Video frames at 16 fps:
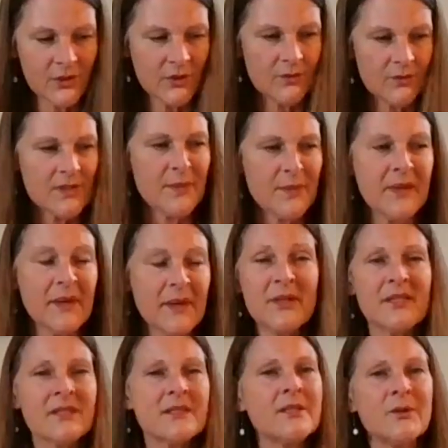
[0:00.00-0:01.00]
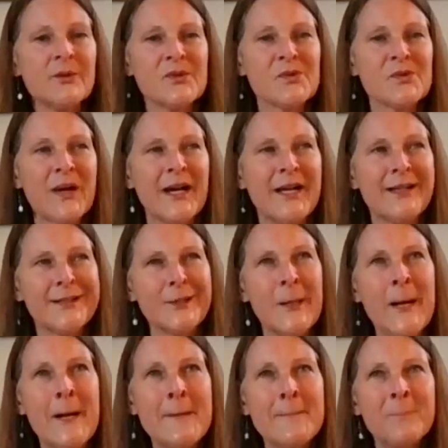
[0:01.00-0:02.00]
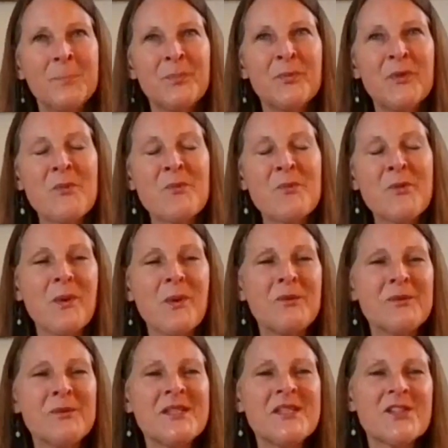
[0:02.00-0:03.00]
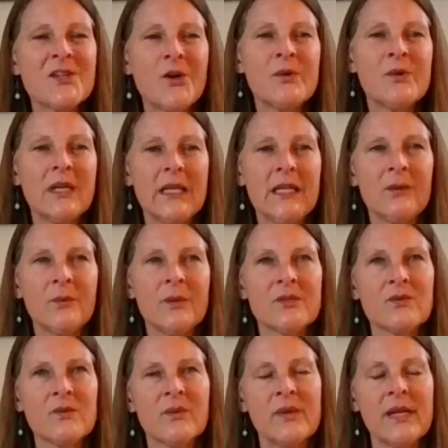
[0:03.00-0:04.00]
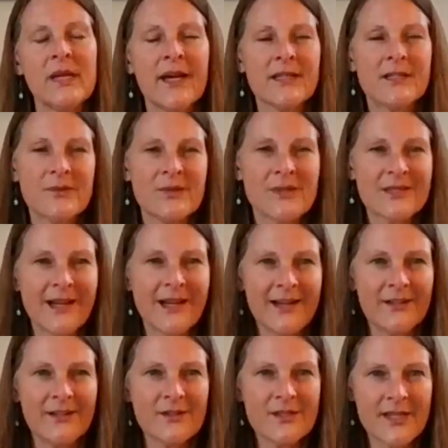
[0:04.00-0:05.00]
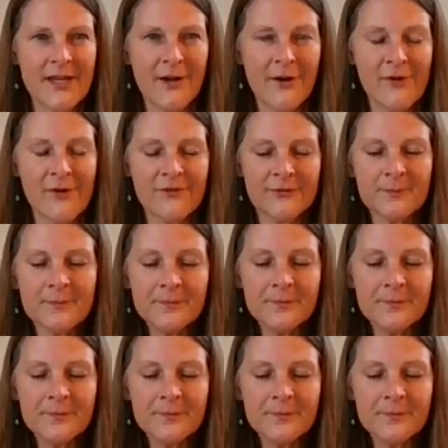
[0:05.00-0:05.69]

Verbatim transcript: shown something, but, you know, it was a while ago. But what was so neat was when we got to his higher self,